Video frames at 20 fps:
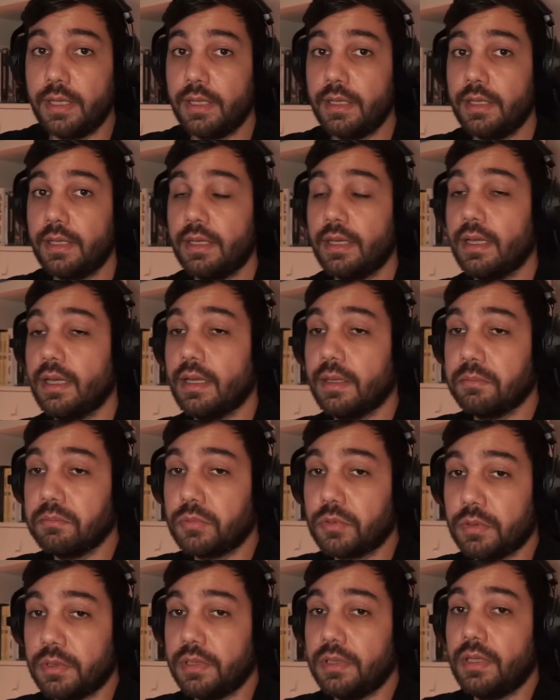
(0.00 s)
So
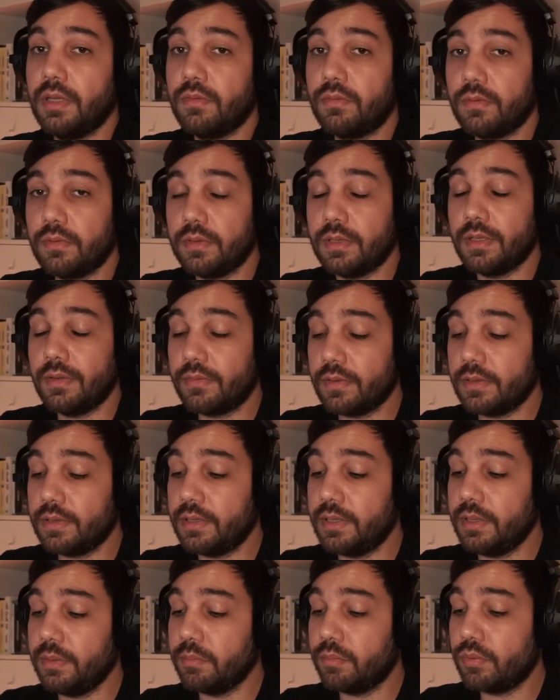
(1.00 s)
they
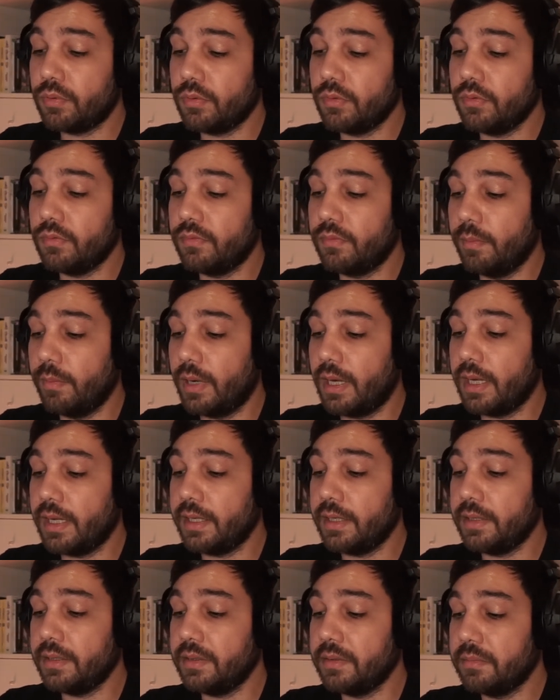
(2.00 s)
definitely improve
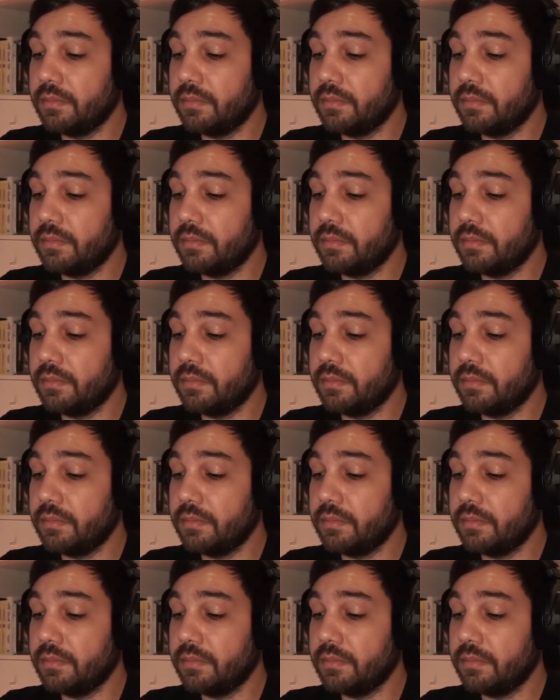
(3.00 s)
my